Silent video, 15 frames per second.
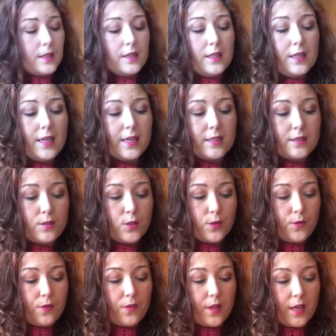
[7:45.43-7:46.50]
The next
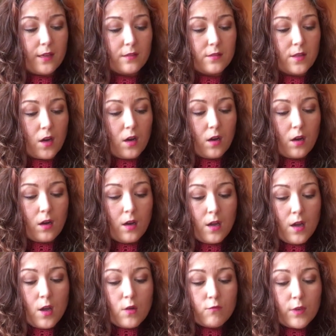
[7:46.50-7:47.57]
two things are
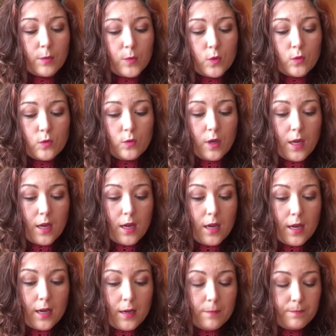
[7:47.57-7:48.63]
Rimmel
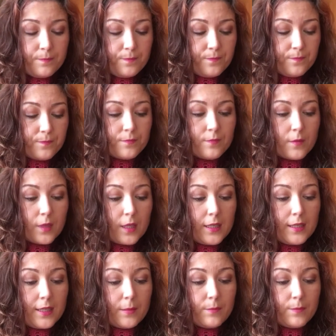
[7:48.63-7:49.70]

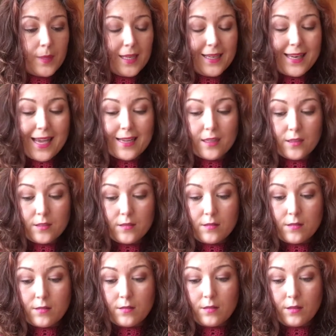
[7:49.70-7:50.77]
lip
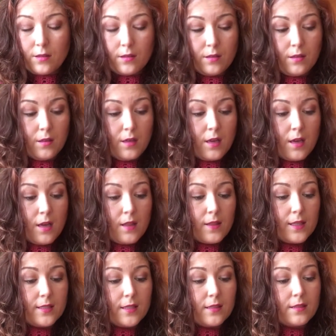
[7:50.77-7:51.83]
lacquers.
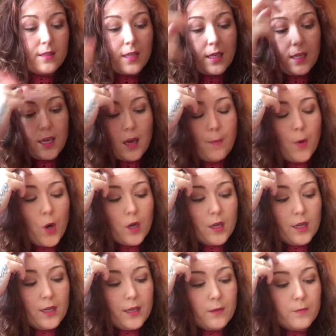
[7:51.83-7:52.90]
This is the
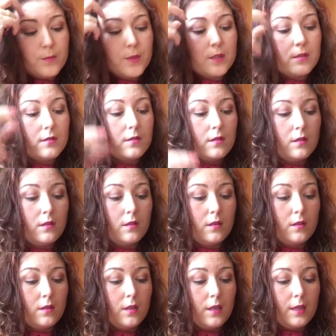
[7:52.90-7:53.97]
Apocalypse
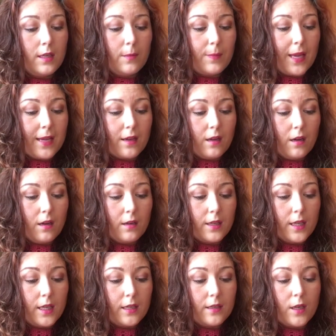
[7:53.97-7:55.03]
lip lacquer
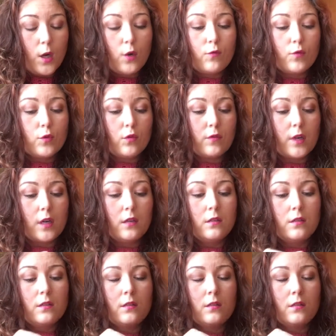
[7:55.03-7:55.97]
in Aurora.